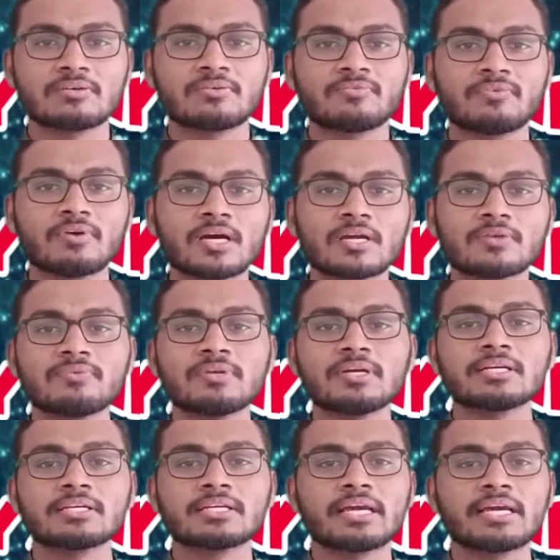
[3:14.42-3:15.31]

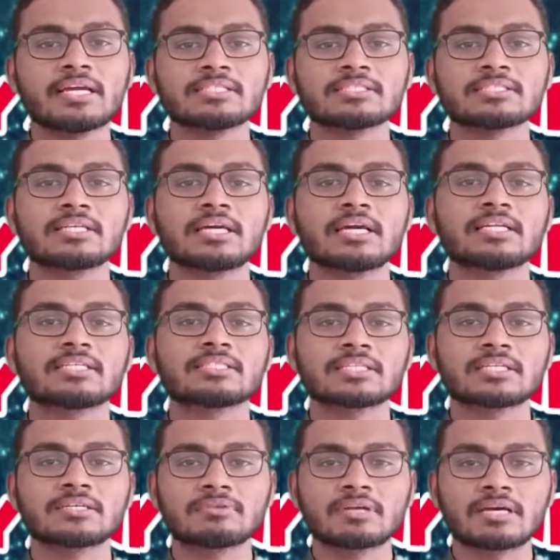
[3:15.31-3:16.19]
far-flung lands that
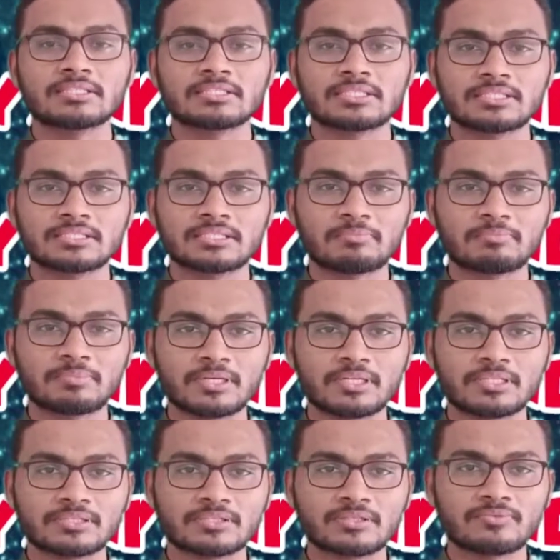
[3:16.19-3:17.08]
served as a
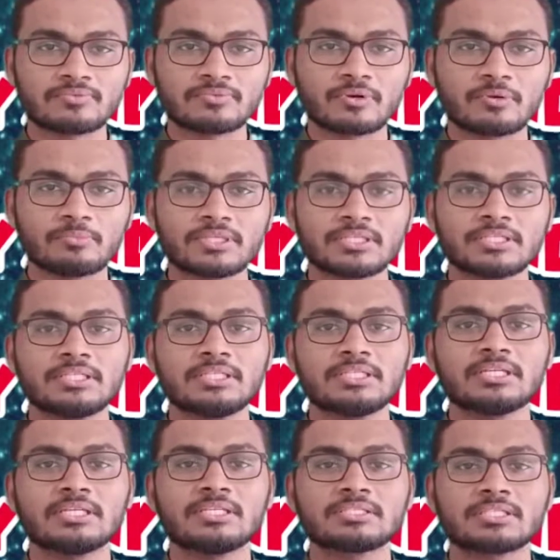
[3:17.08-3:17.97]
suppliers of raw
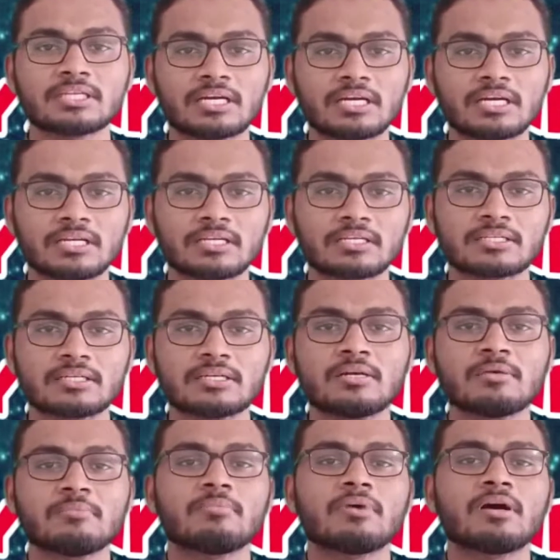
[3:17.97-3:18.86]
materials and
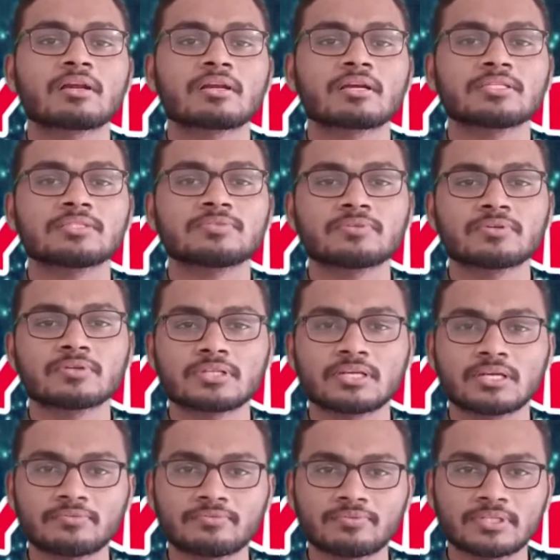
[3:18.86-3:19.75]
markets for
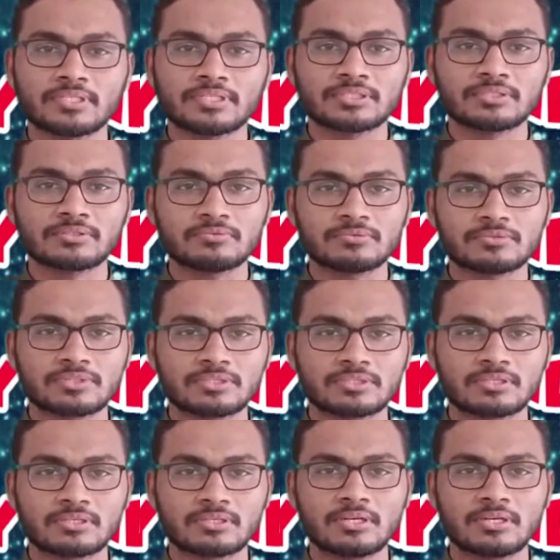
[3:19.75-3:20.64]
their finished goods.